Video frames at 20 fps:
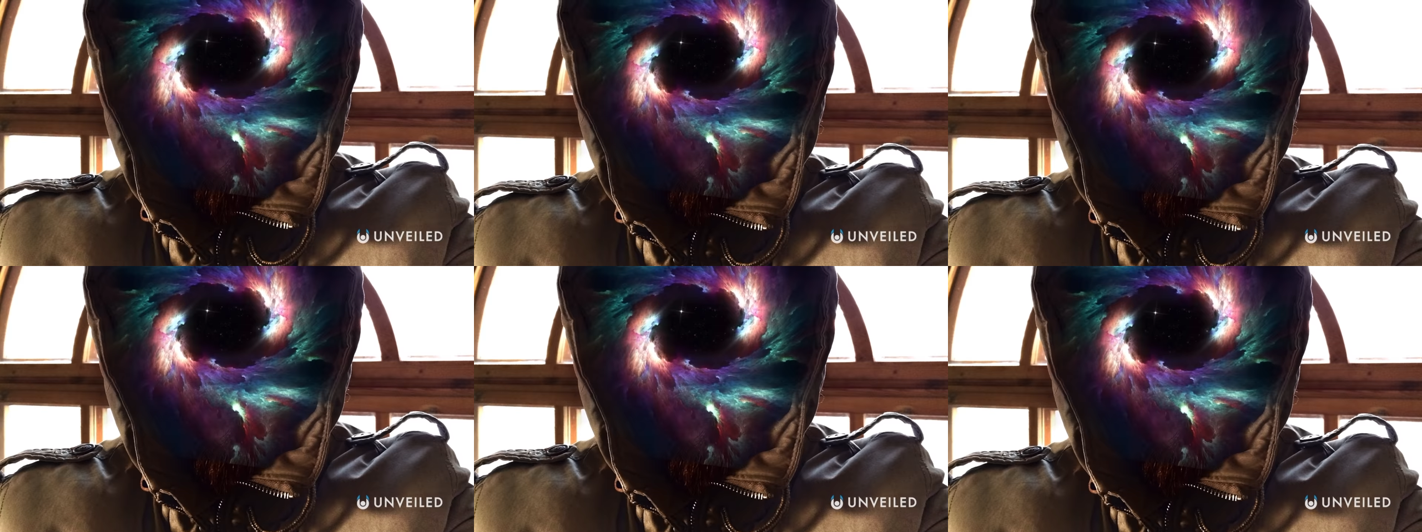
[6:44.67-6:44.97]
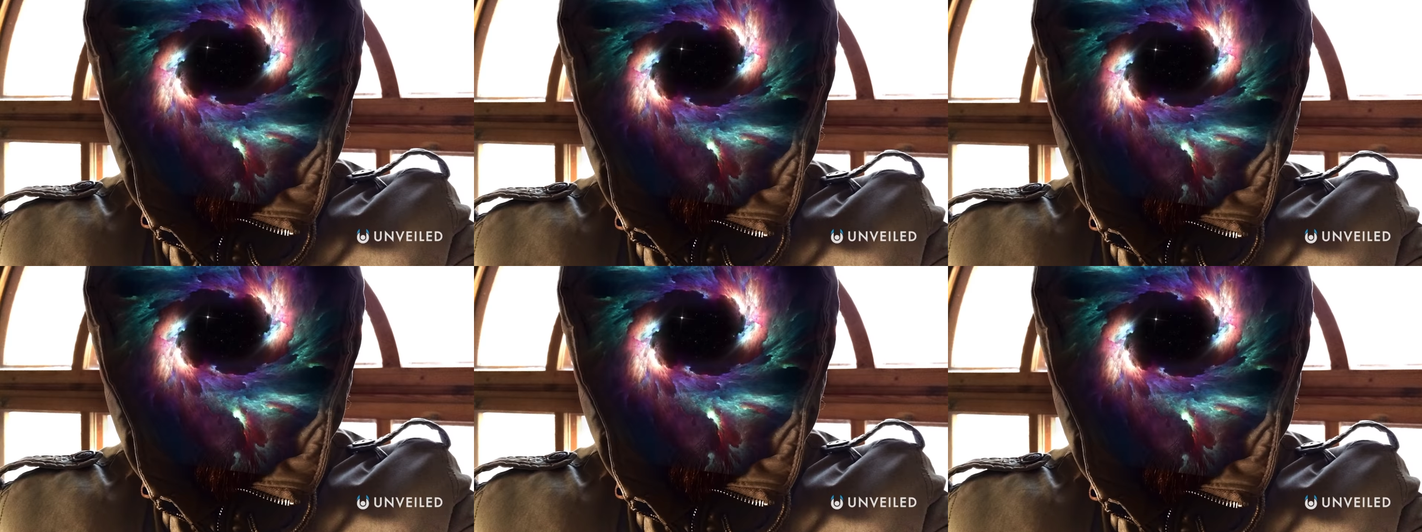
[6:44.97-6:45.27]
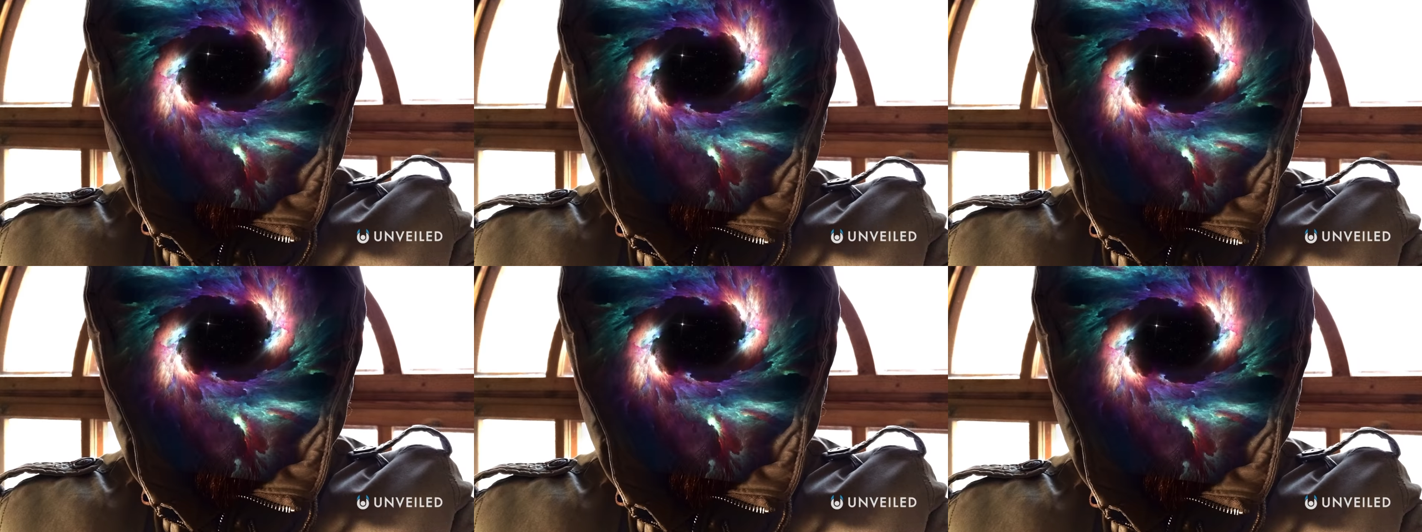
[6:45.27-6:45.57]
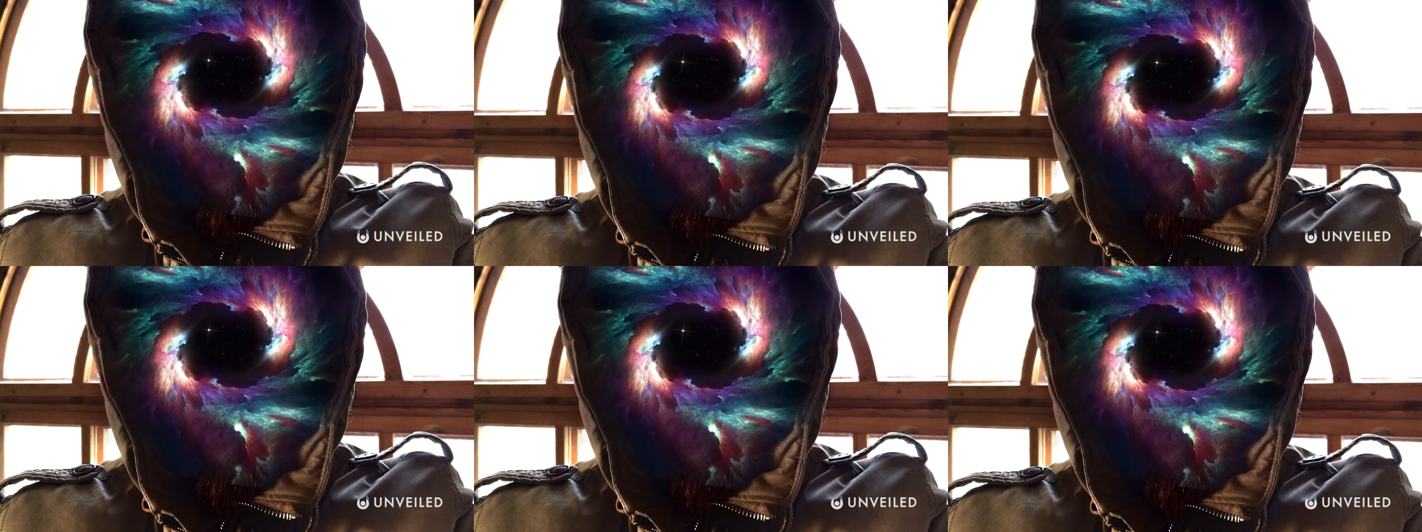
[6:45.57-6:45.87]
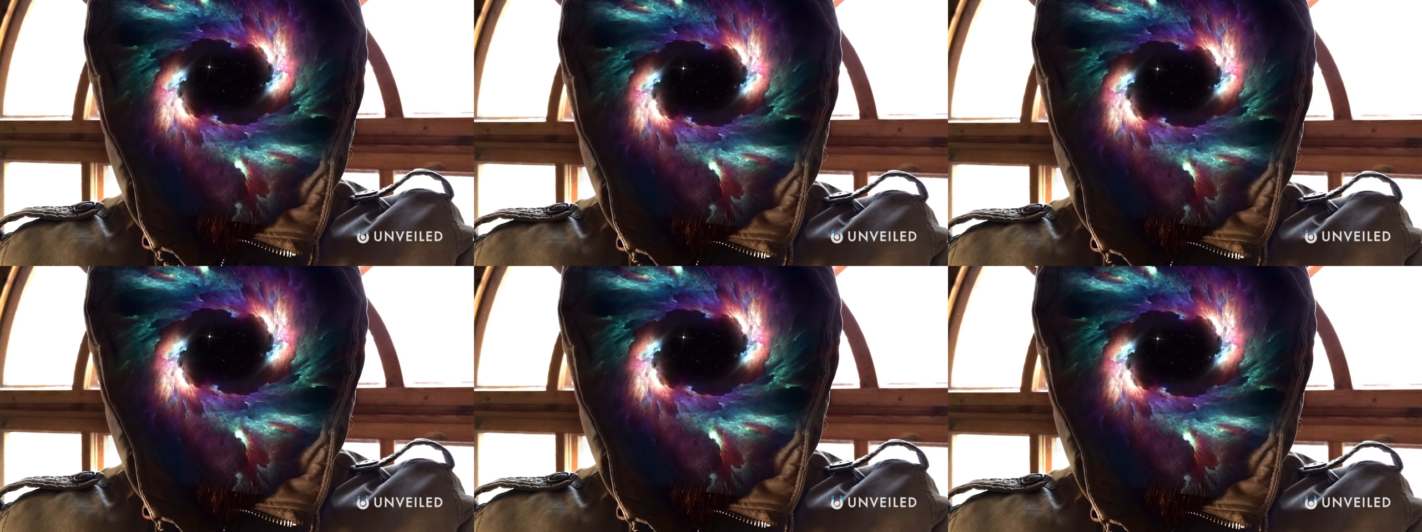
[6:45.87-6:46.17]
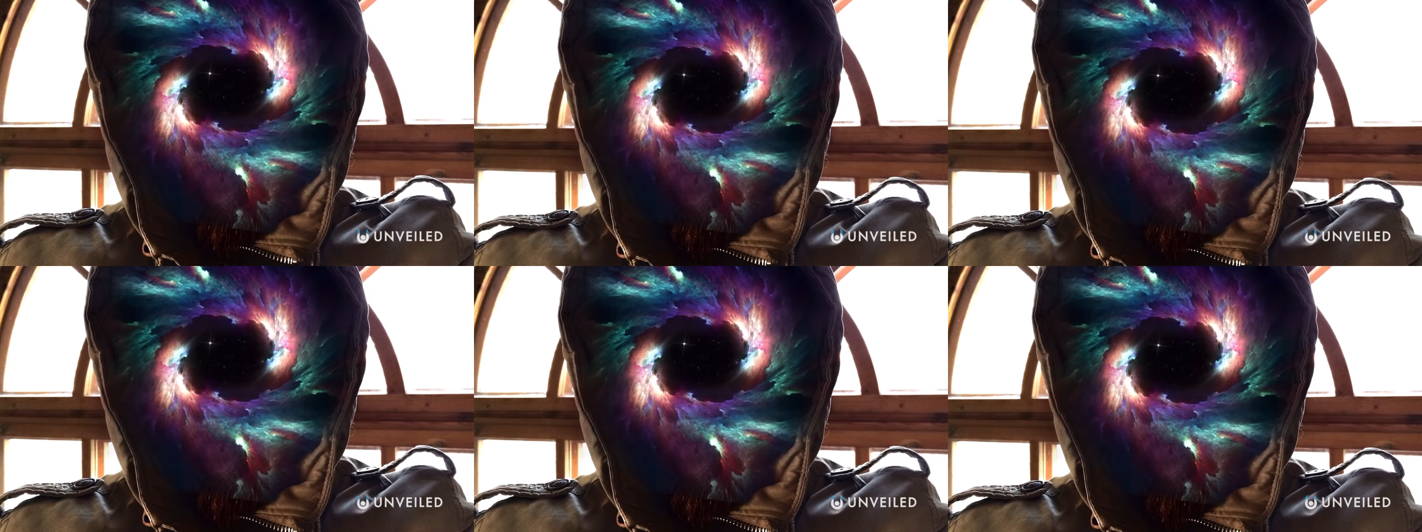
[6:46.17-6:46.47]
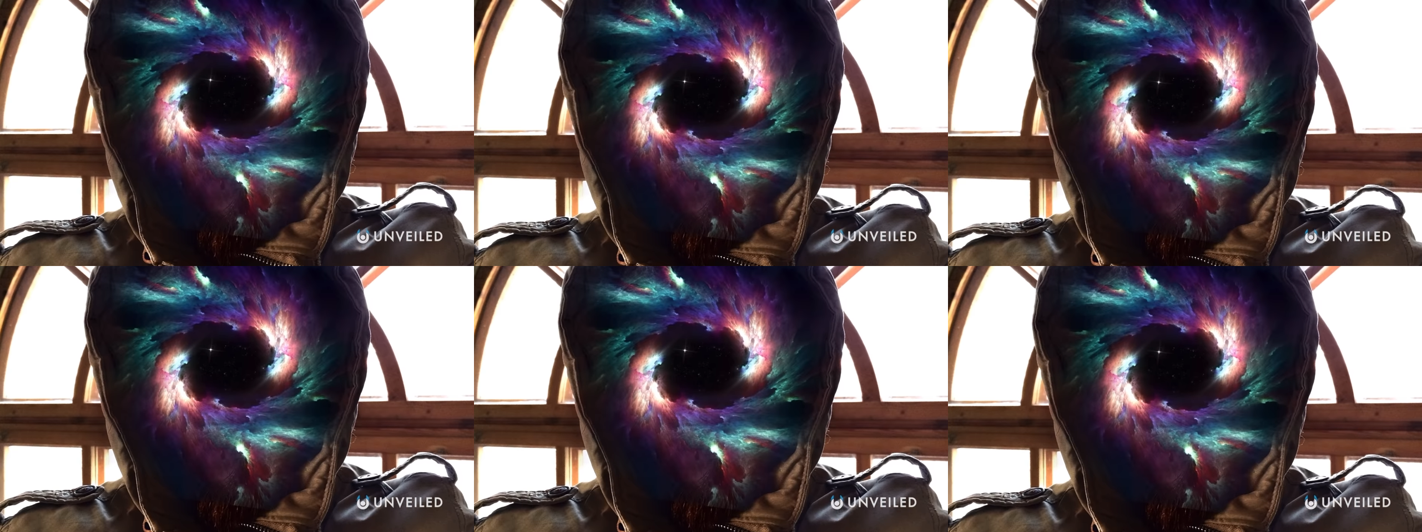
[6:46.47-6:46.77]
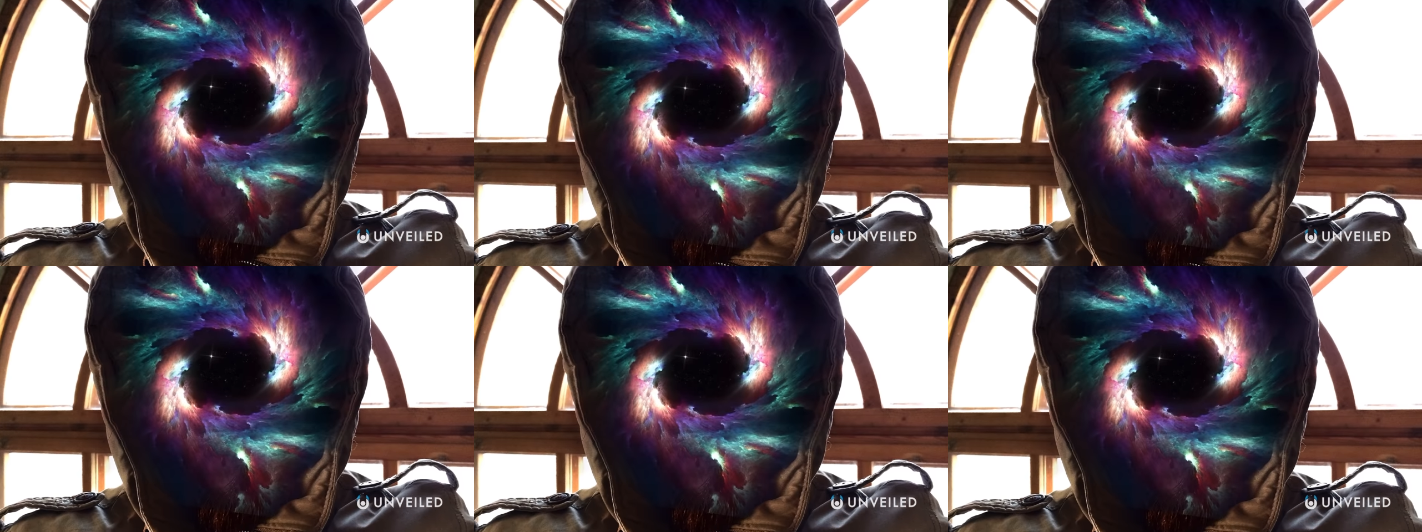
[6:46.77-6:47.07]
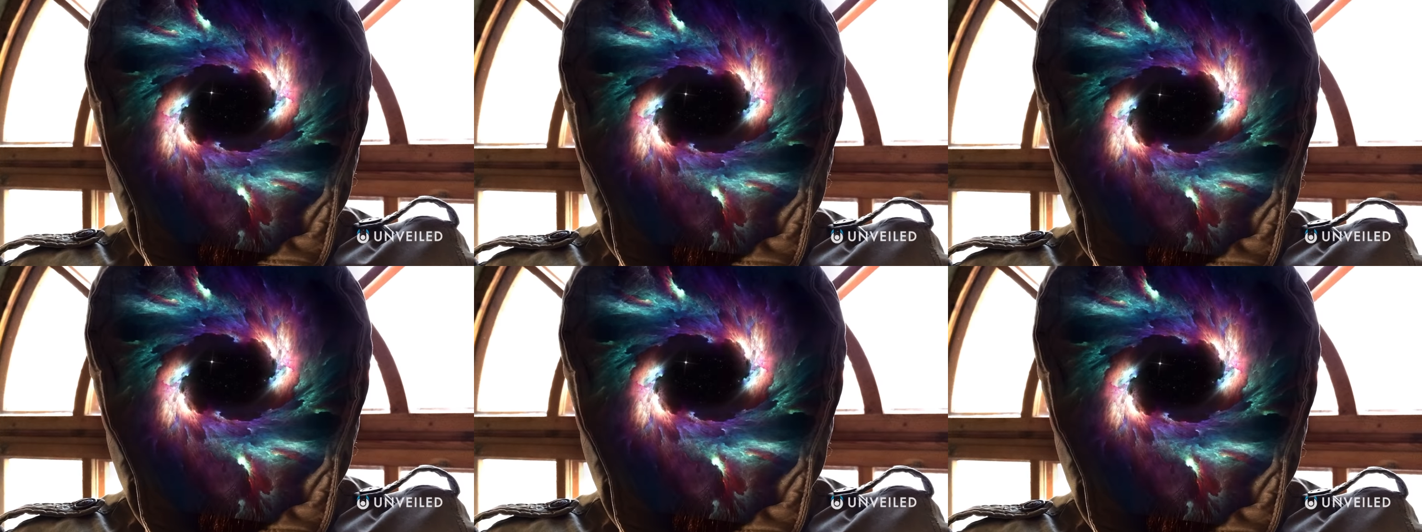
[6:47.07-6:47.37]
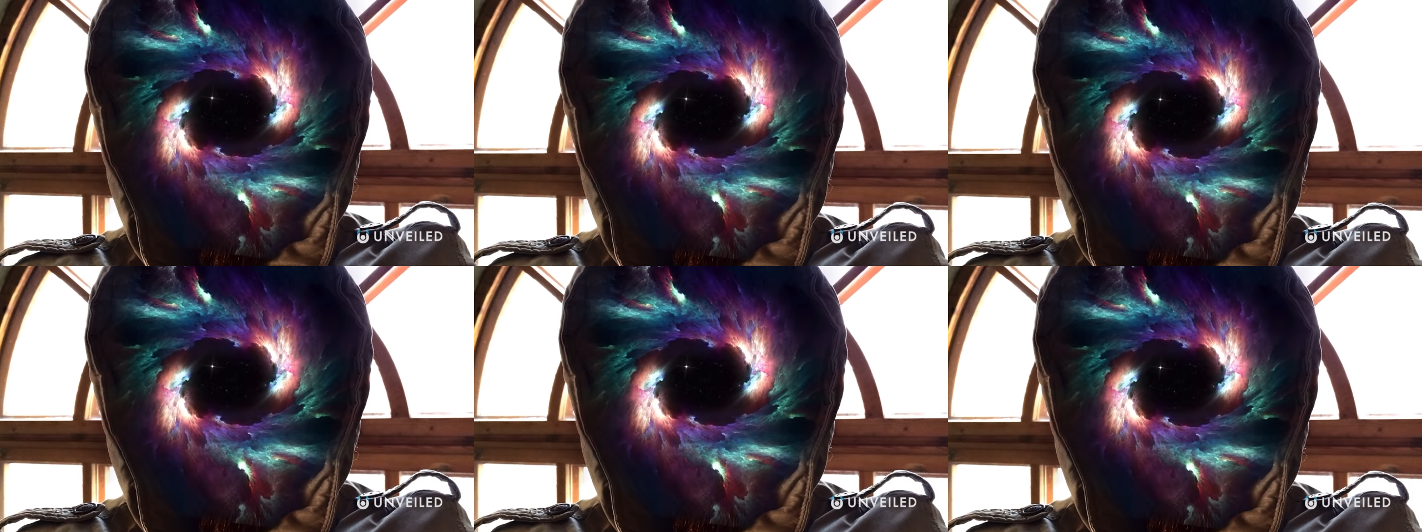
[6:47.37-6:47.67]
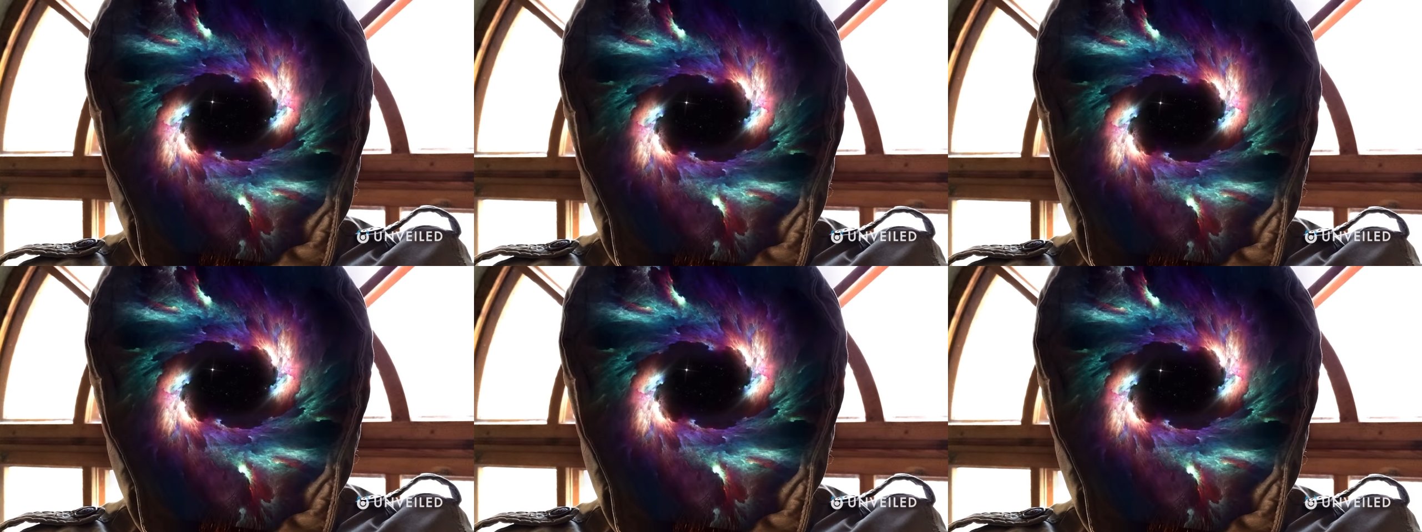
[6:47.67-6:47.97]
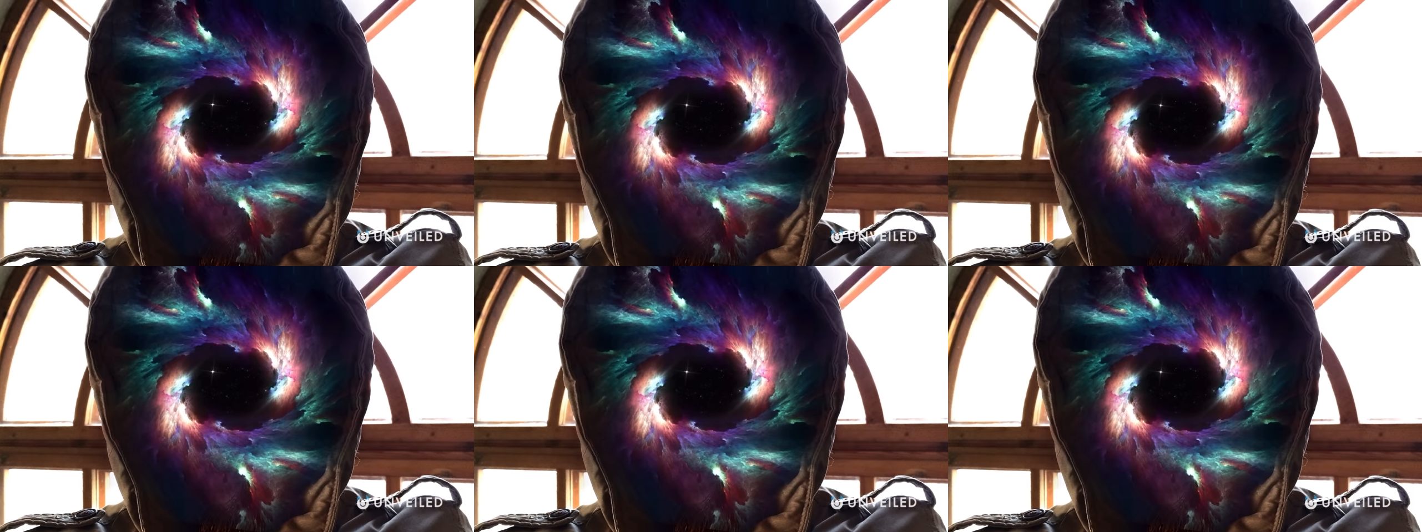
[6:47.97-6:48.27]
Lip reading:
Nobody's mouth can be seen.